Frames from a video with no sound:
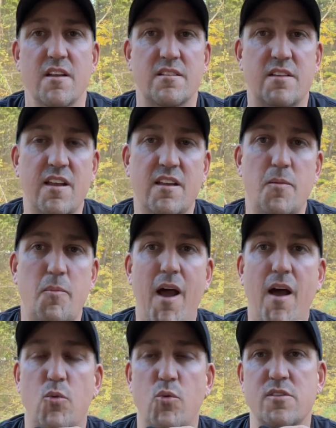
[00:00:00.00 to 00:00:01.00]
Think
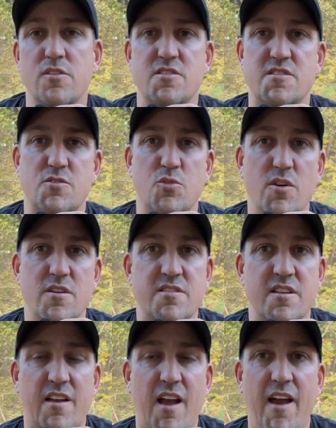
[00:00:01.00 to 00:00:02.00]
about when you're
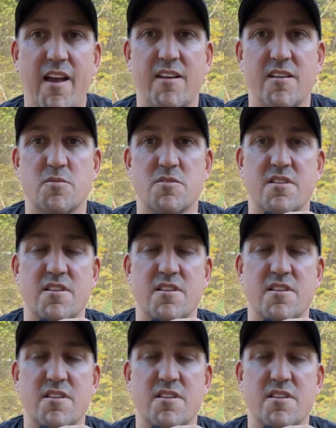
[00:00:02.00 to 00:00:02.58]
sourcing items,